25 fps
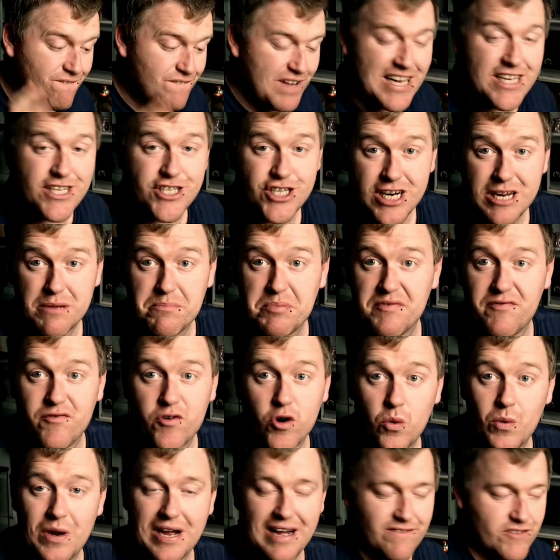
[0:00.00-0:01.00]
eventually
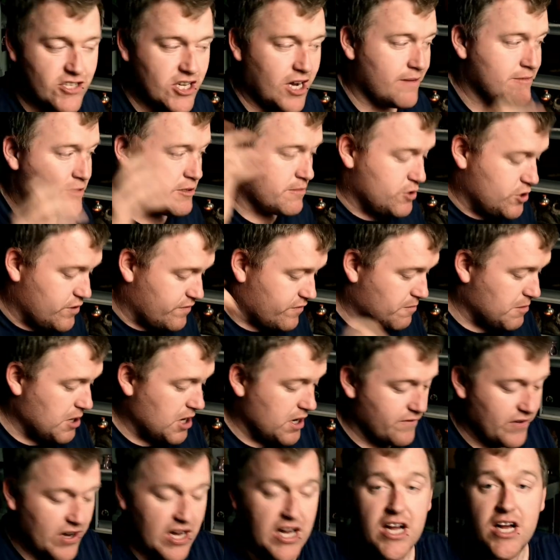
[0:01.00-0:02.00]
before we have time to move them
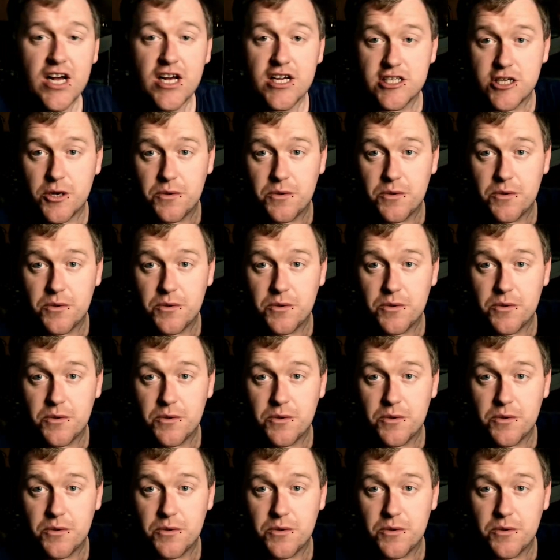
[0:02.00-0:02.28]
over.